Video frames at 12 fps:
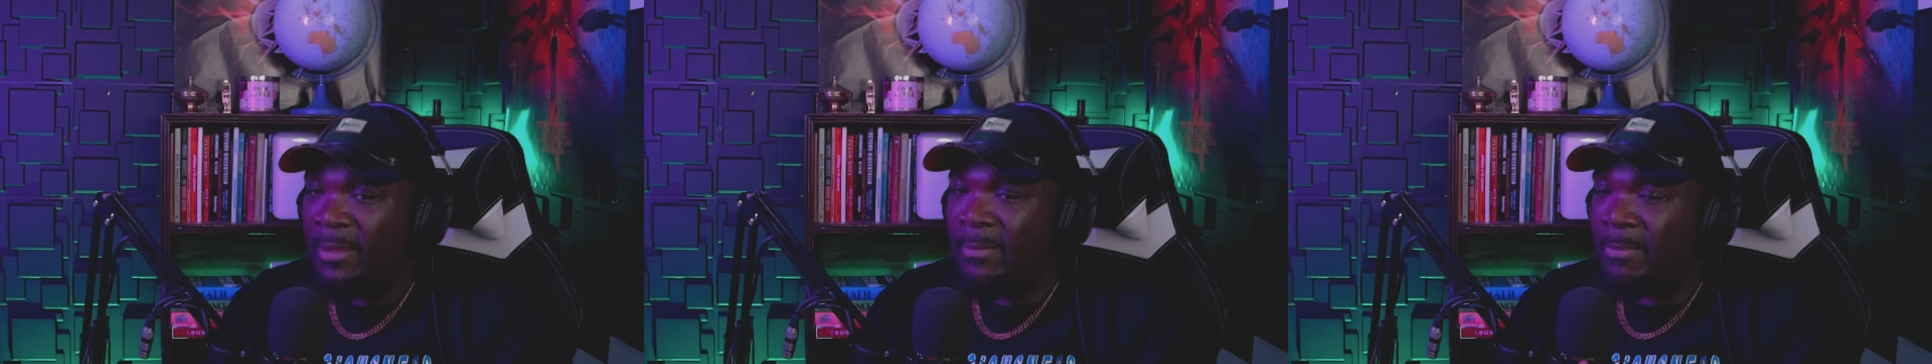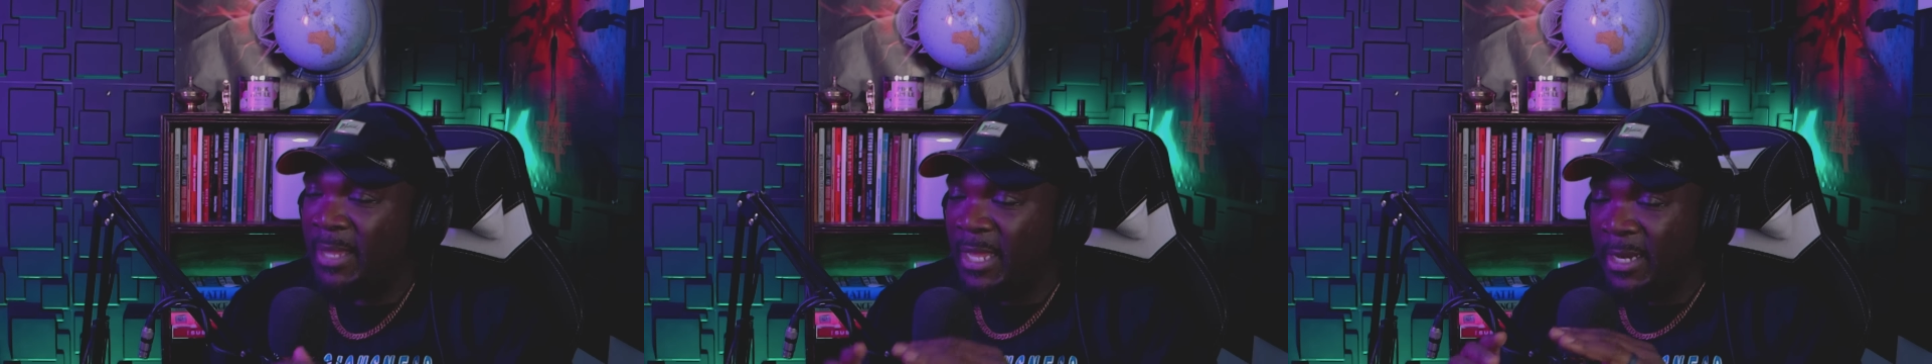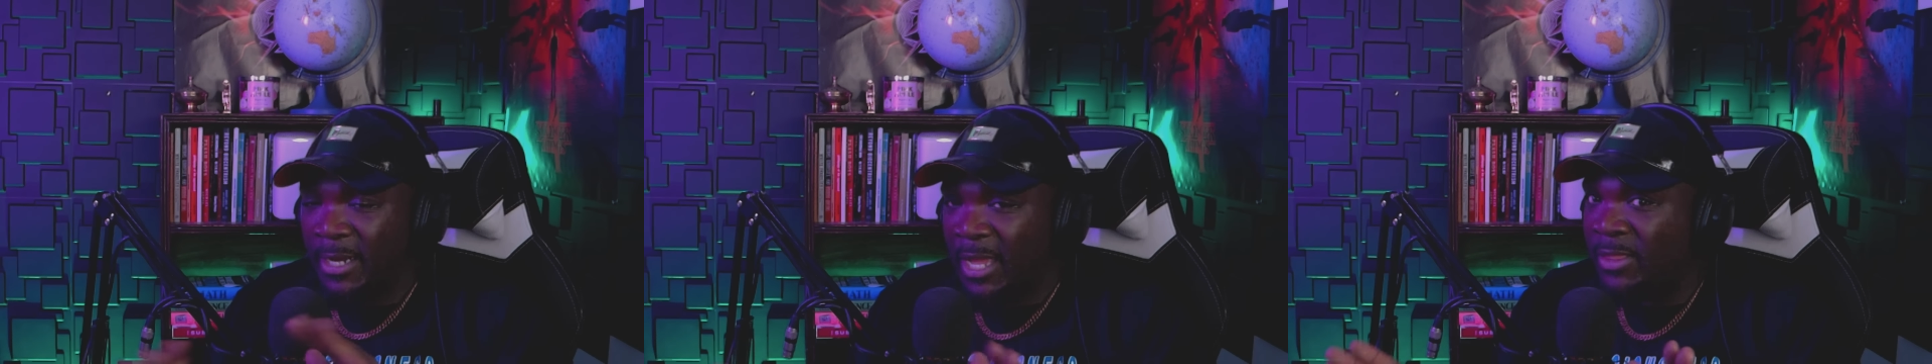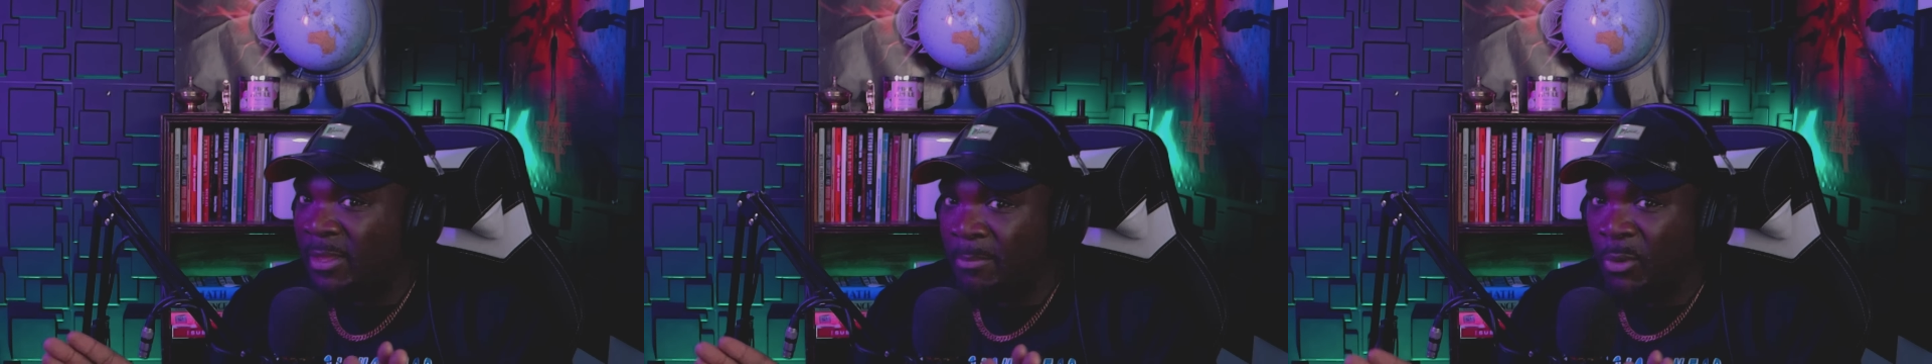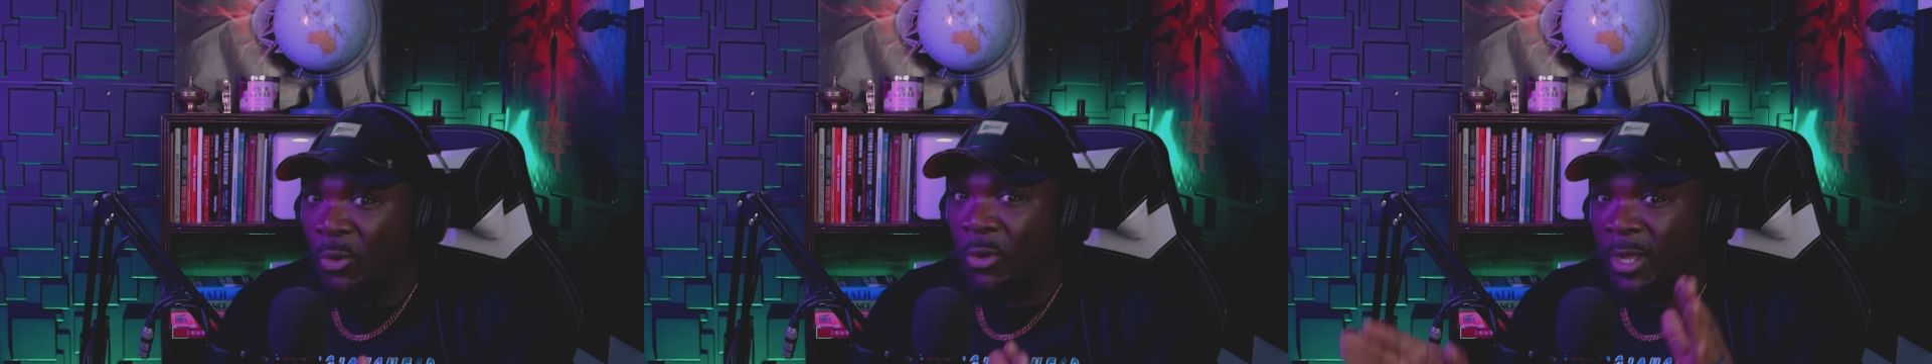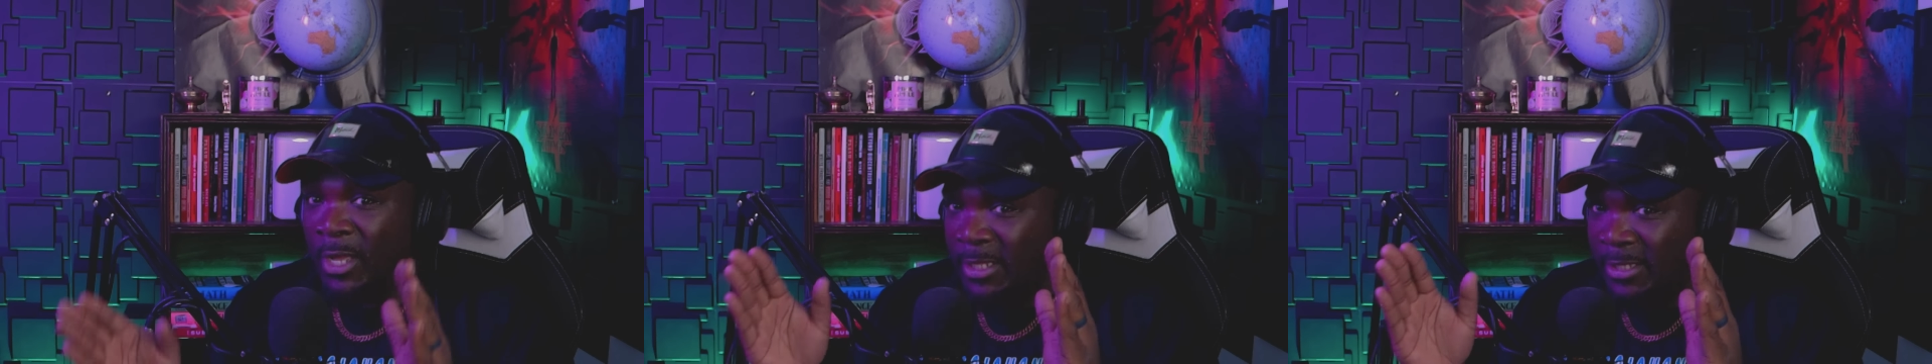being nothing more
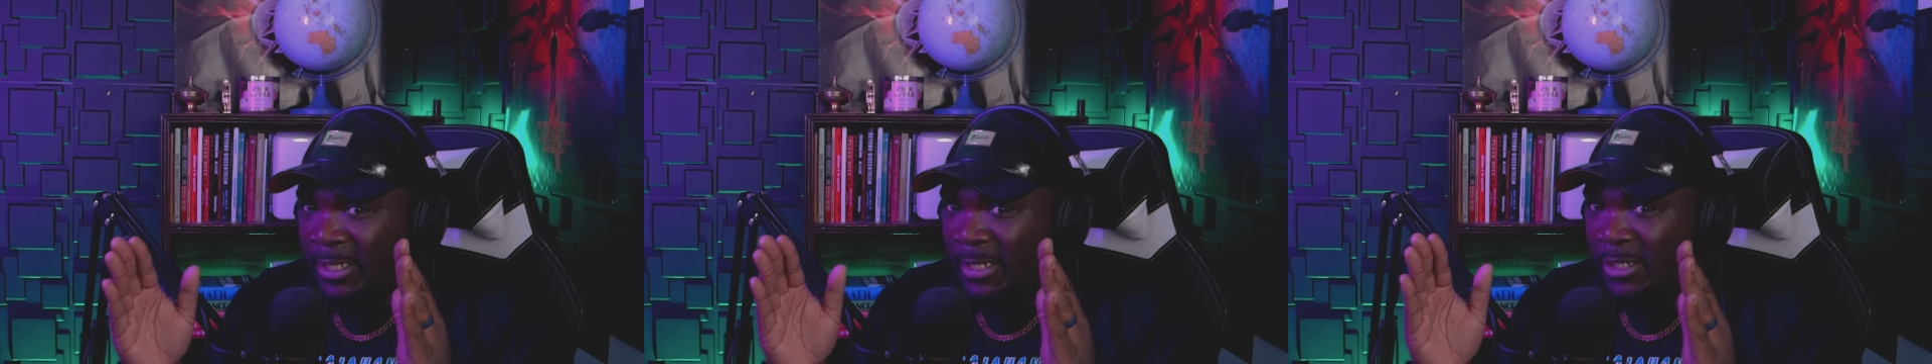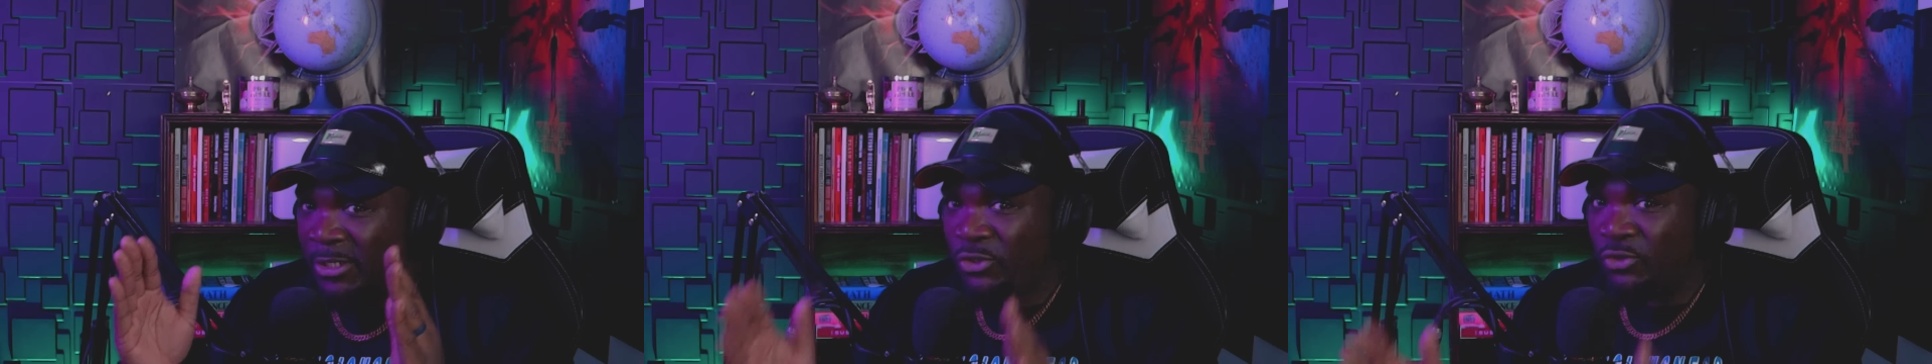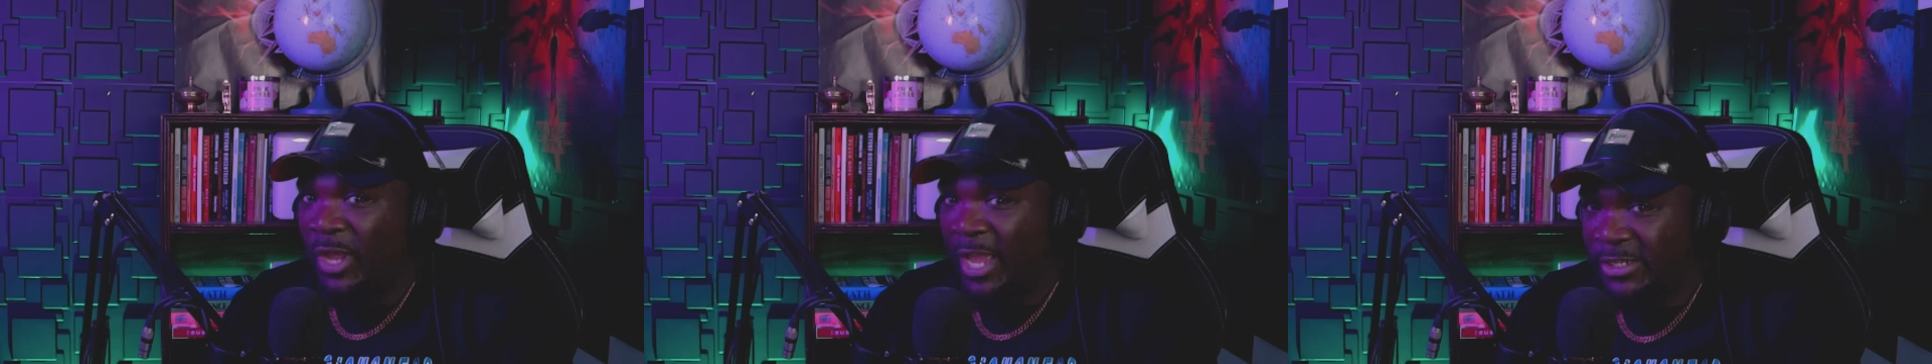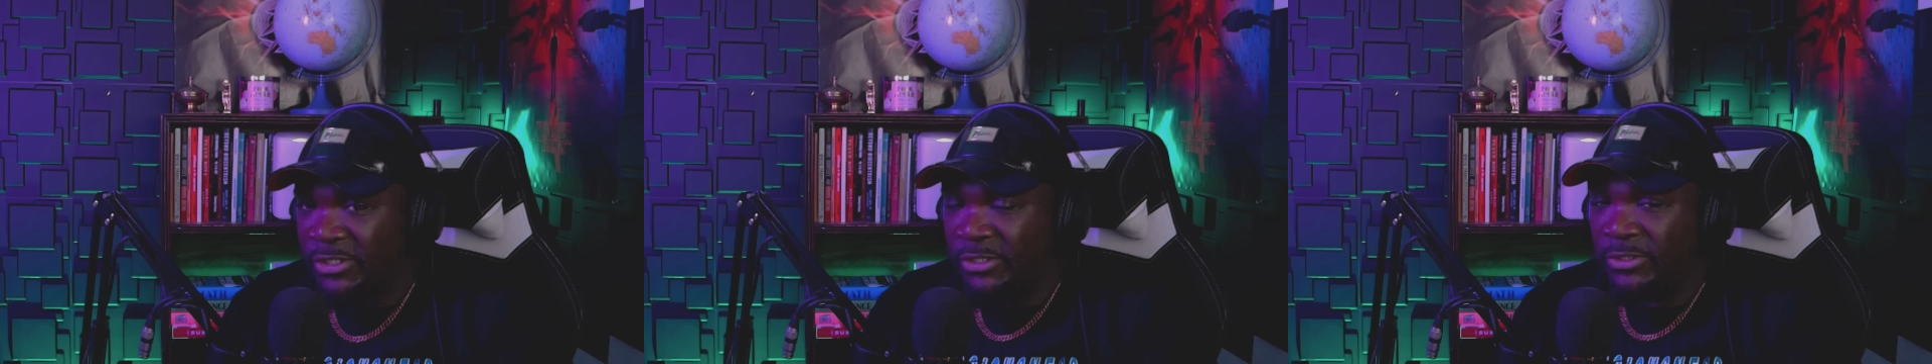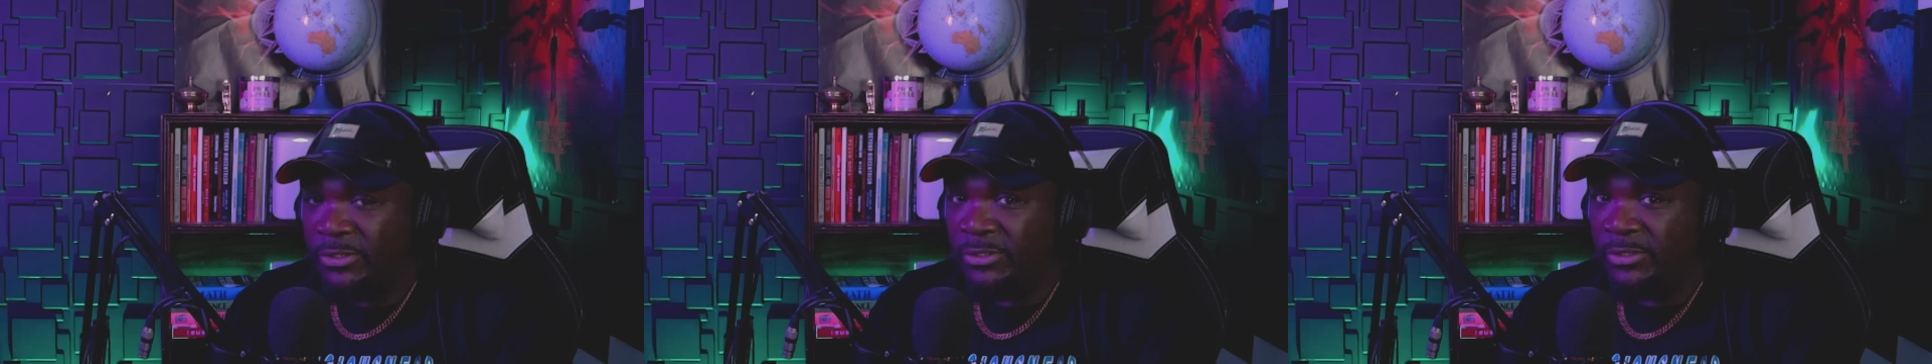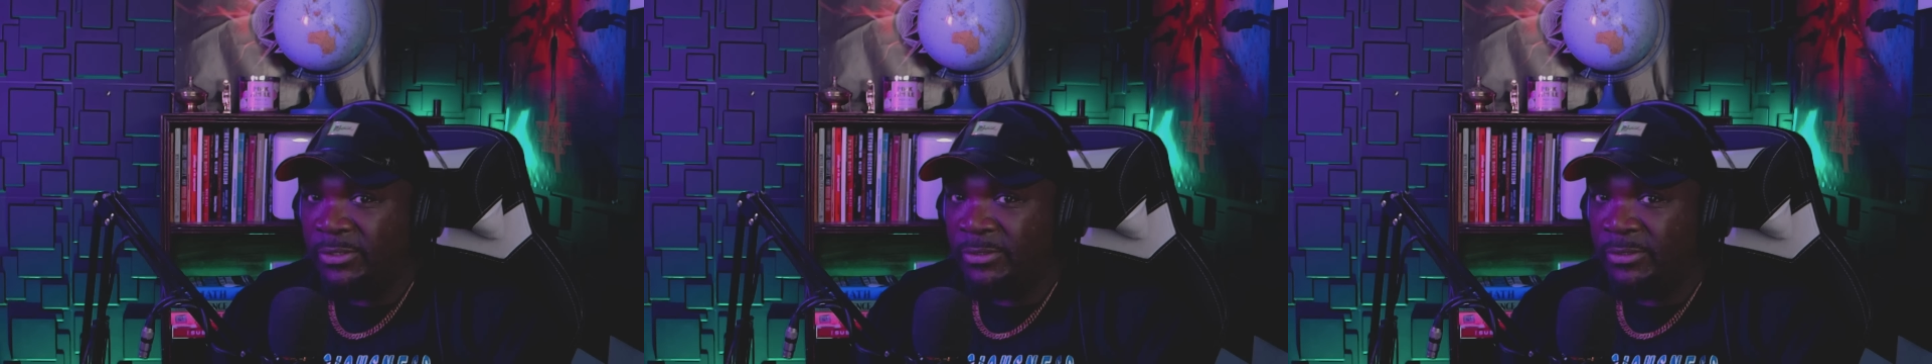than distractions.